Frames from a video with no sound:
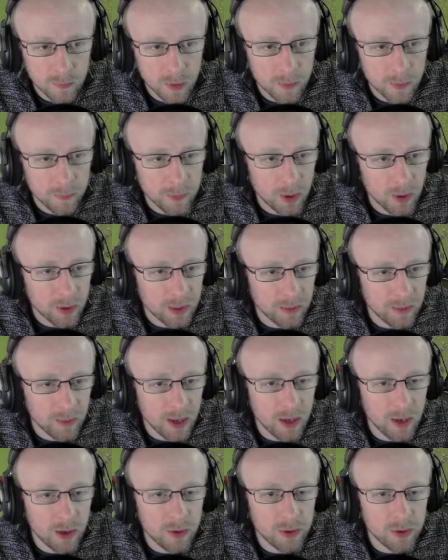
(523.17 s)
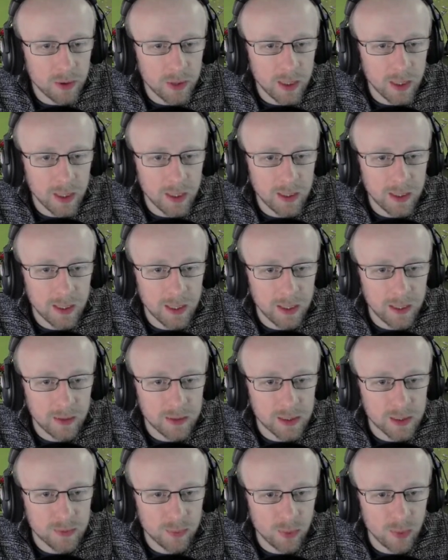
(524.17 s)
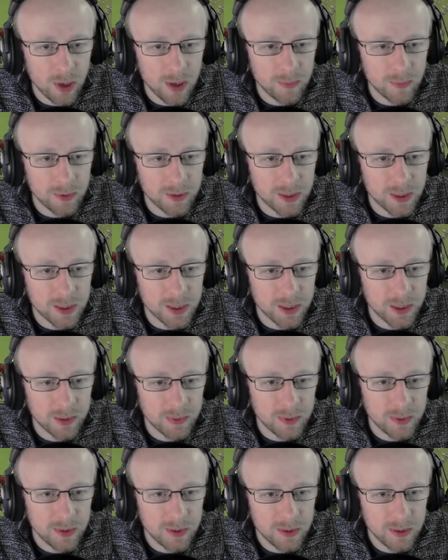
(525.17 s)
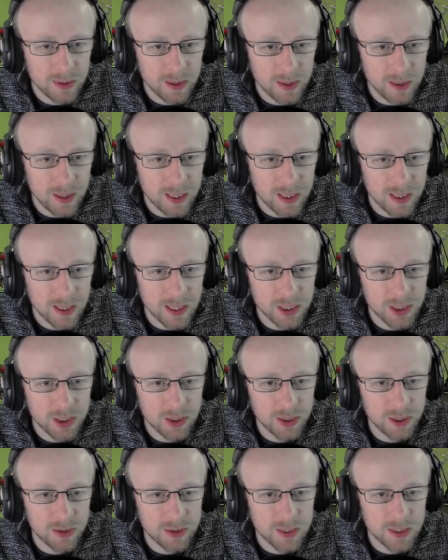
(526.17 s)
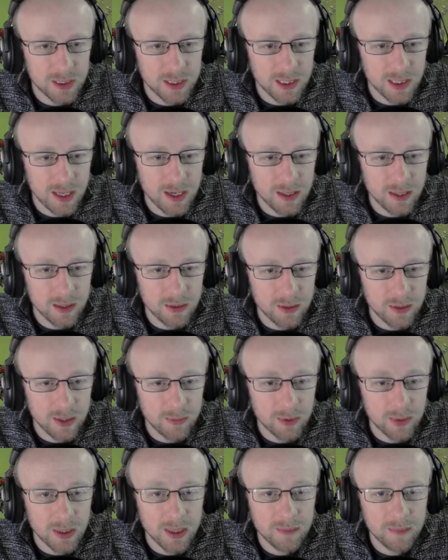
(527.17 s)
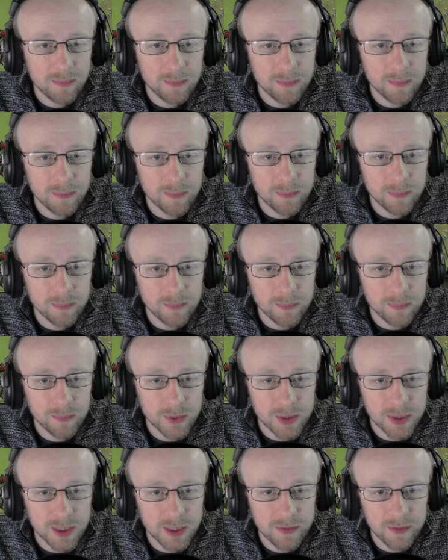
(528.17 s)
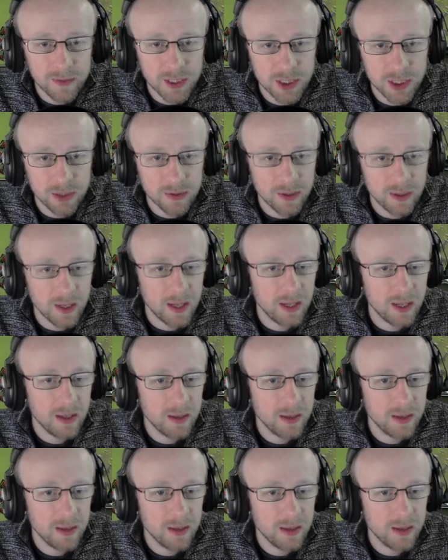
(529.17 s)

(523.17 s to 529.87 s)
Blocking my own unit in here is what I'm going to do. I should have used this light unit, but I was inefficient there.